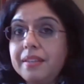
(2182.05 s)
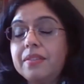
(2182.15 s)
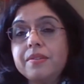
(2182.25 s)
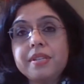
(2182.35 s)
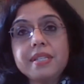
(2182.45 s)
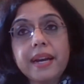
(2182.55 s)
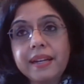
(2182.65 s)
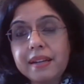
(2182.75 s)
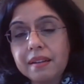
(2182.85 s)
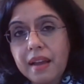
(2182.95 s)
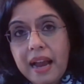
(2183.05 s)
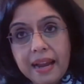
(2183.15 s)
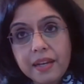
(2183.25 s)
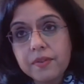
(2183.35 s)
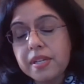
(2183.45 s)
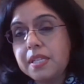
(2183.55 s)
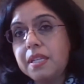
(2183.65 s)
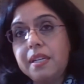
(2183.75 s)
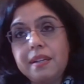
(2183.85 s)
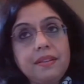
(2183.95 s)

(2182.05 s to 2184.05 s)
There's technical accuracy.